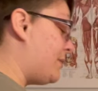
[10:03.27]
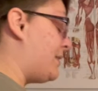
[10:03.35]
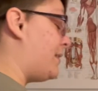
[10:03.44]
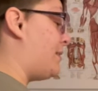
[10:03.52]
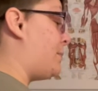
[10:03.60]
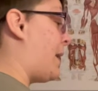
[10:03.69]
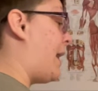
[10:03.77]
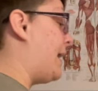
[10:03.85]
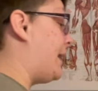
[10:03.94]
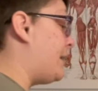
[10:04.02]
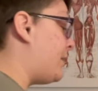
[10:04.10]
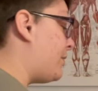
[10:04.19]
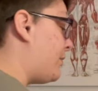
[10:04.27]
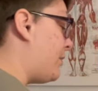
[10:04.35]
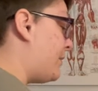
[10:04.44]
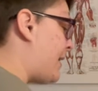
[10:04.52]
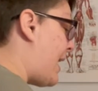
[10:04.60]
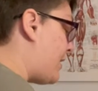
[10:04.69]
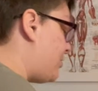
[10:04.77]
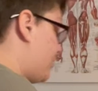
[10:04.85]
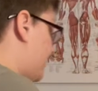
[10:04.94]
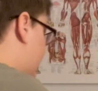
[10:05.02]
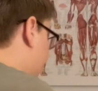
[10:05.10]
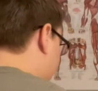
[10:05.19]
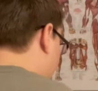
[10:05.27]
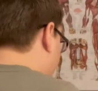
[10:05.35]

the spine. So it's actually like